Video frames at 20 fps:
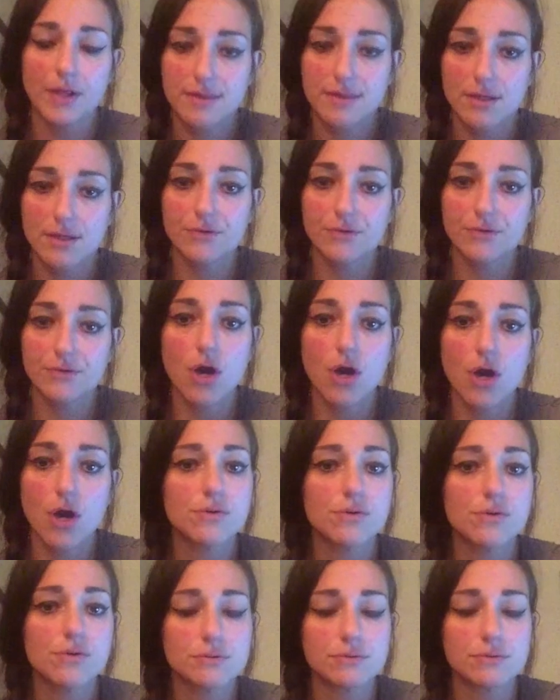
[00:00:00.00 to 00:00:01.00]
Like, they'll
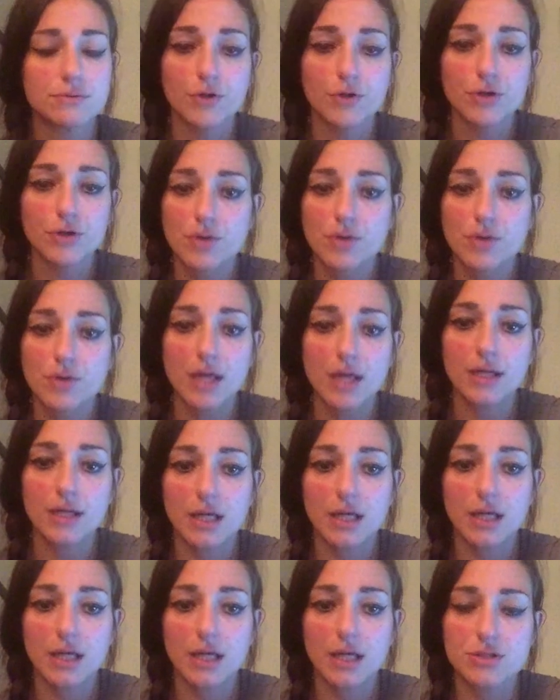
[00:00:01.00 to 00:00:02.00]
know what you can
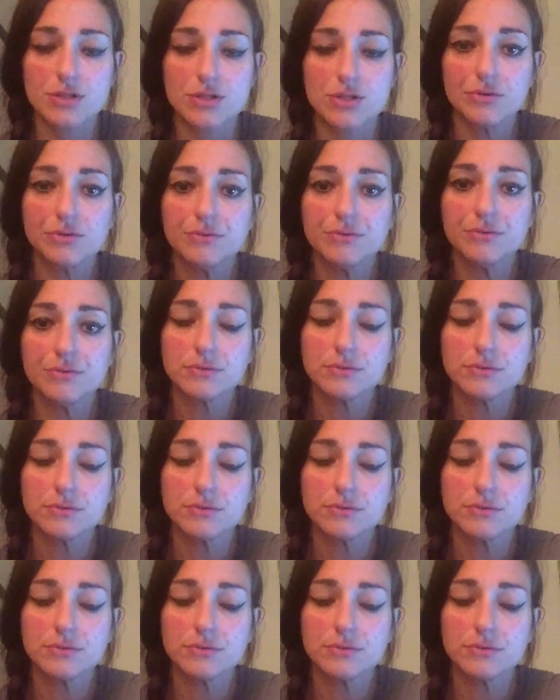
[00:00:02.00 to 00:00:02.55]
and can't do.